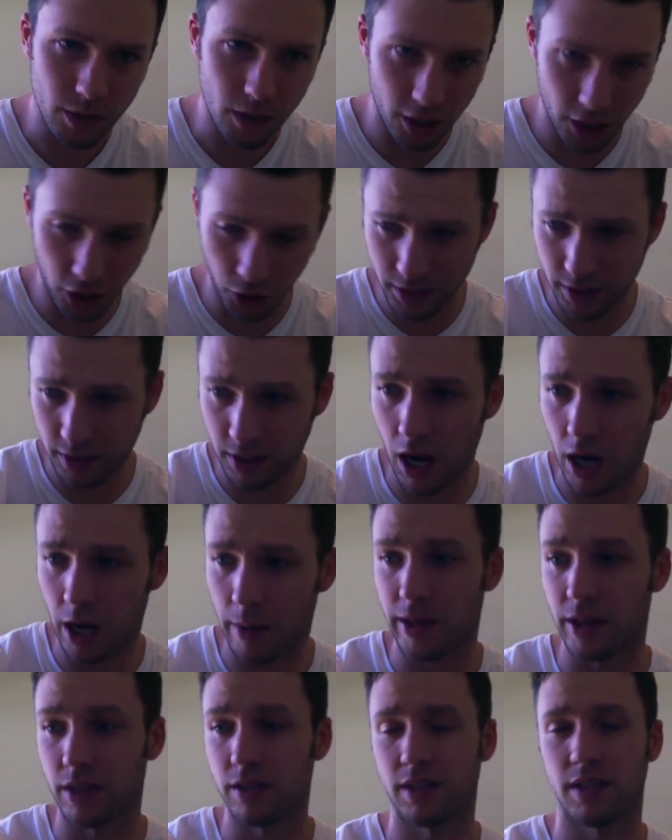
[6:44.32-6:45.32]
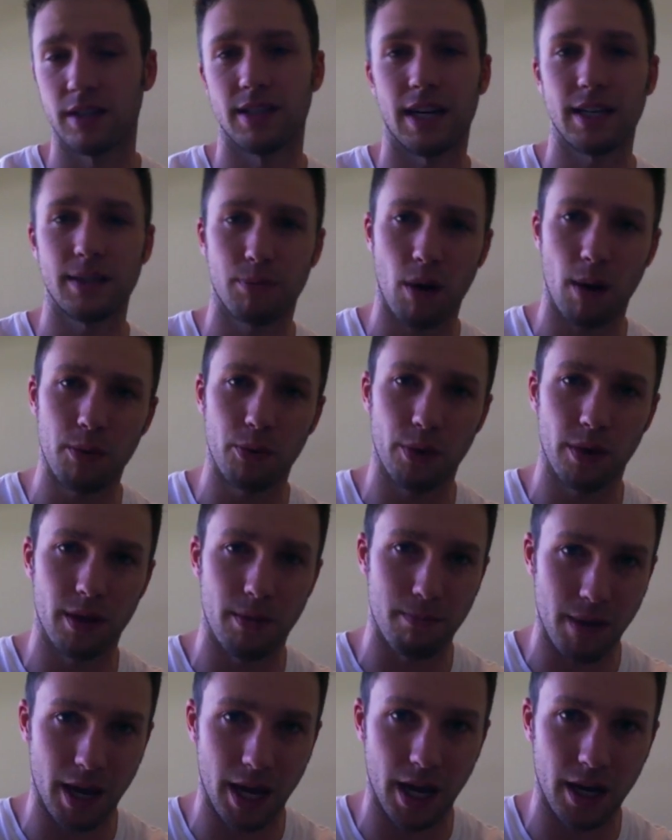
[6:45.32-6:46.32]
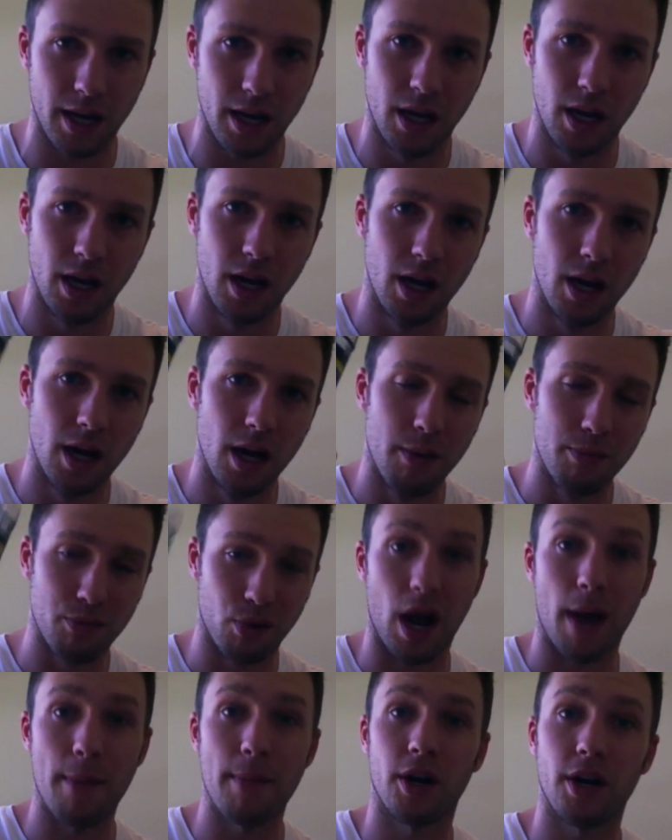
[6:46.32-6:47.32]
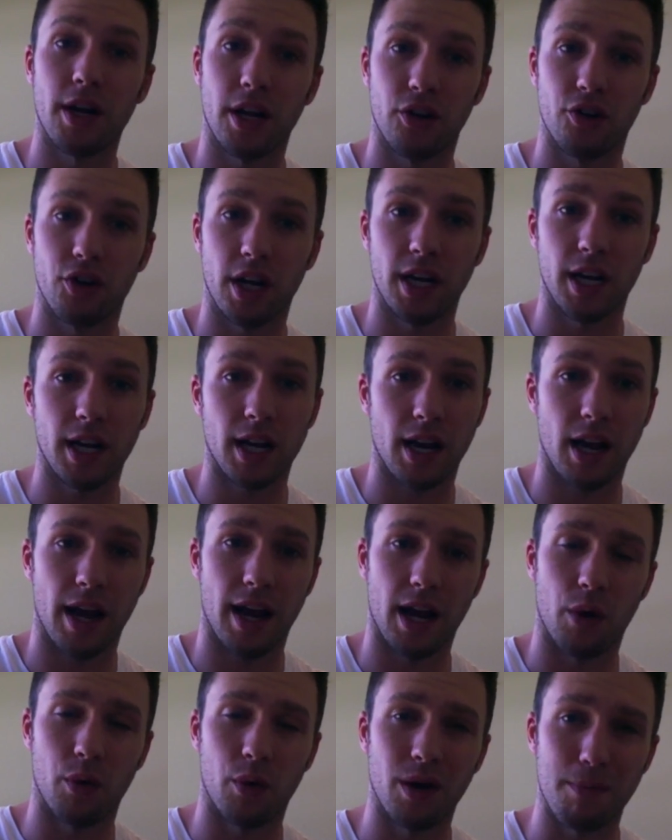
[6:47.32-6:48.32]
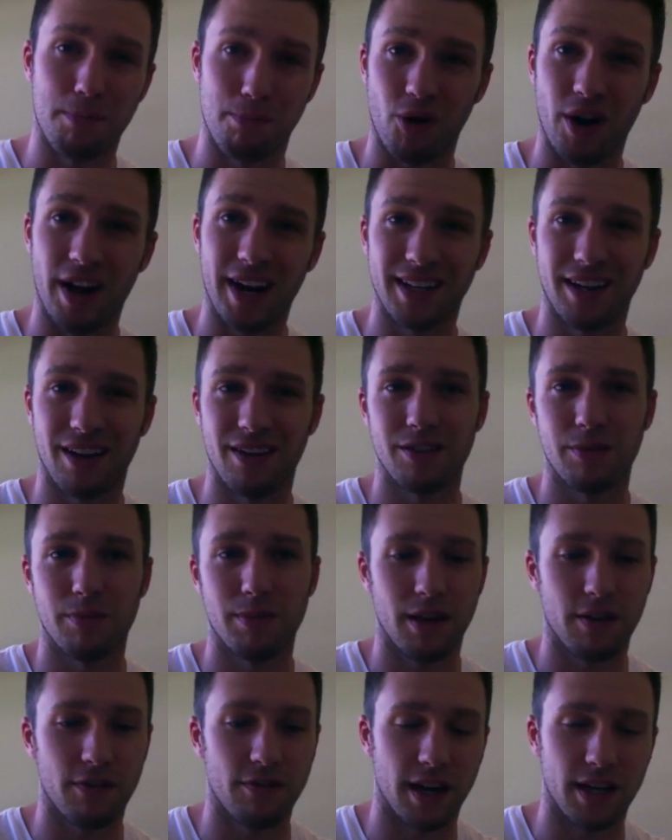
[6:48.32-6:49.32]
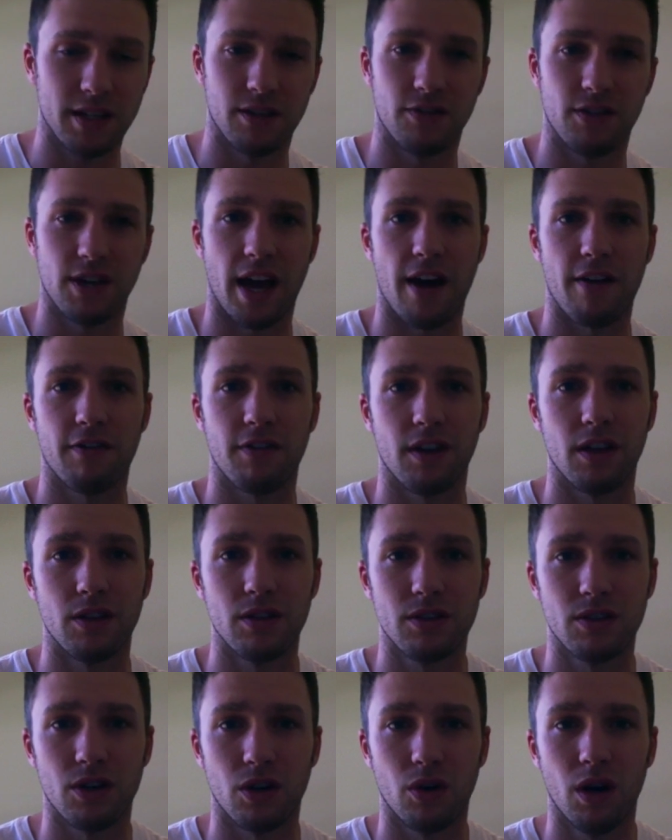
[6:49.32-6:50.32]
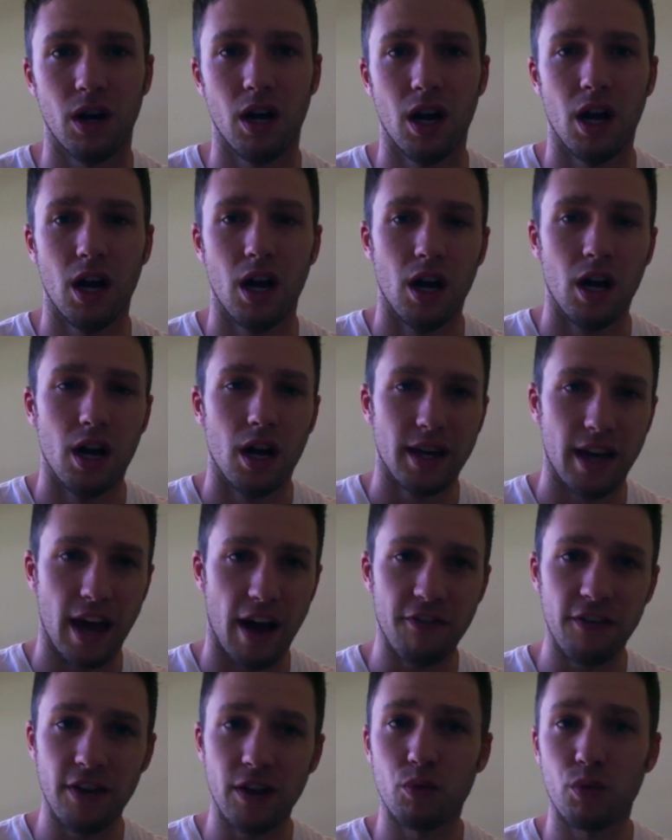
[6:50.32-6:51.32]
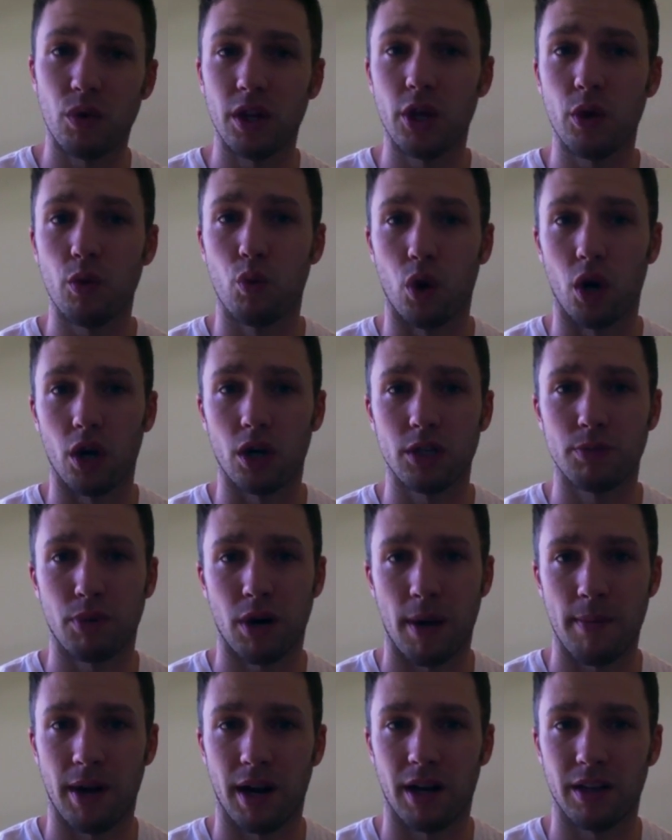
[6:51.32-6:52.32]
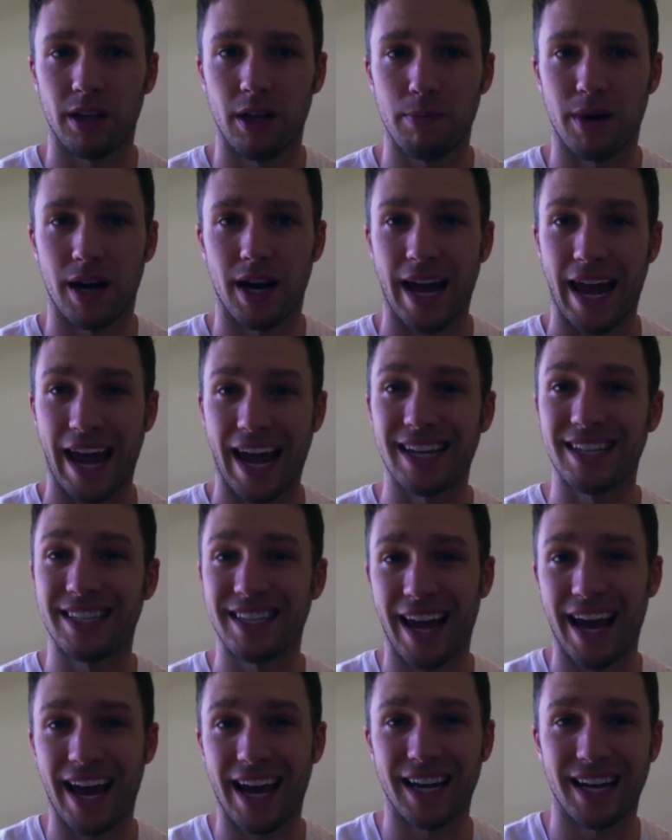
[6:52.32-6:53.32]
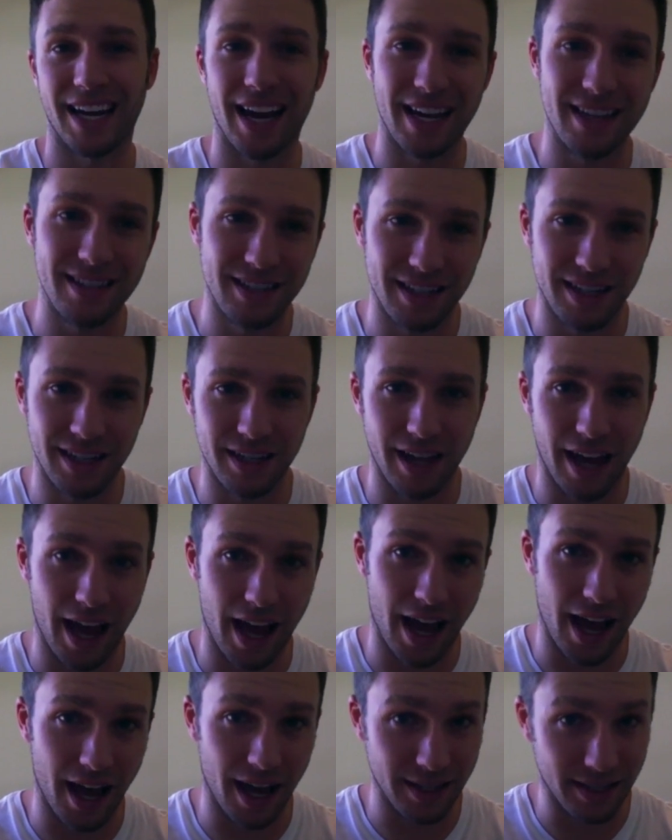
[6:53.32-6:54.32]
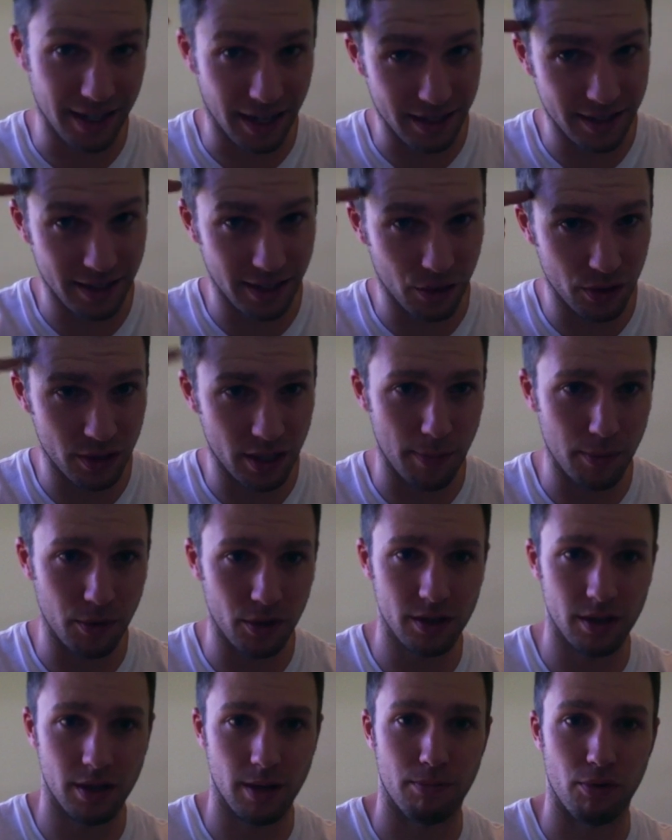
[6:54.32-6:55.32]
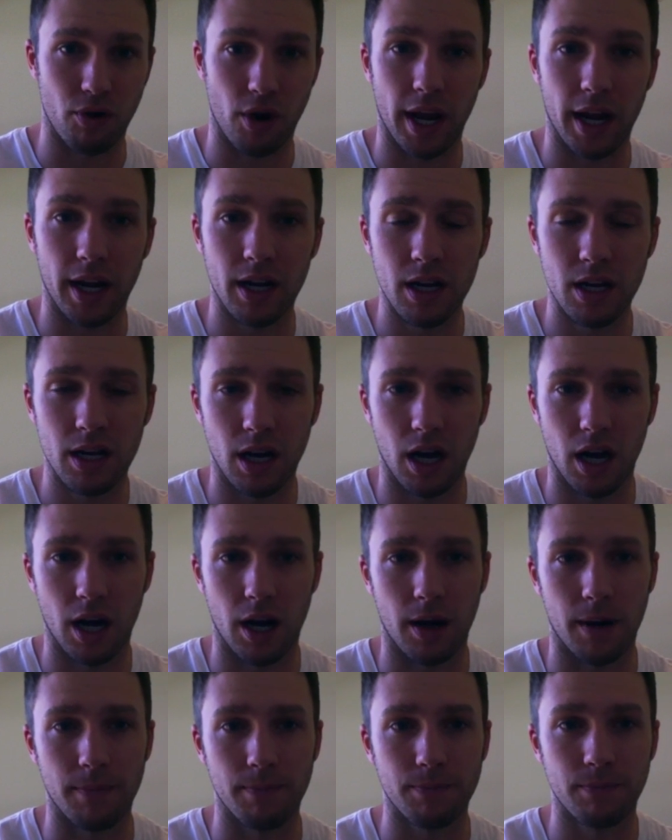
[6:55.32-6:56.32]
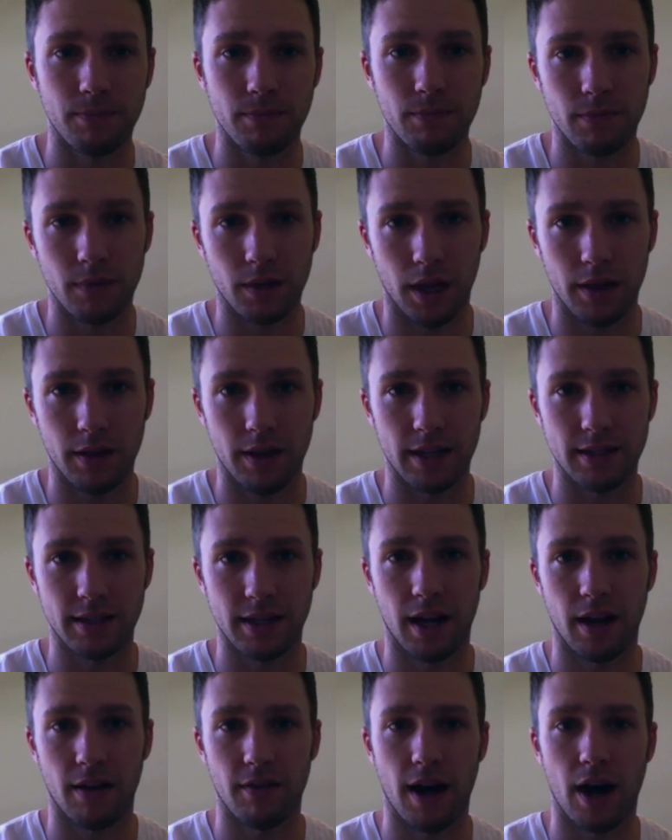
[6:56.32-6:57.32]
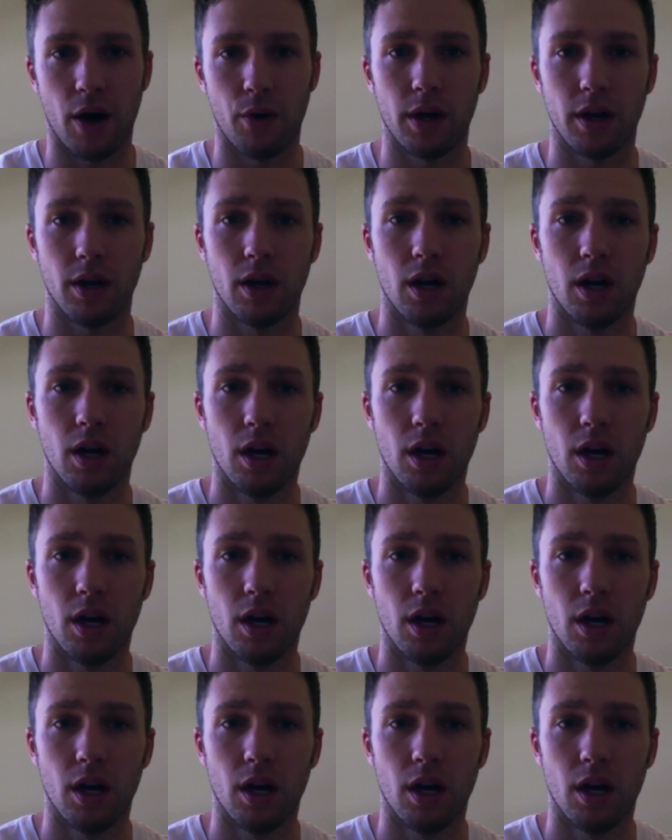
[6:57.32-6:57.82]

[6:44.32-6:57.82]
Now let's talk about this, because that's probably the main primary ingredient, and I want to break down some of the effects of caffeine. So caffeine really works primarily by antagonizing adenosine receptors in the brain, and that's kind of how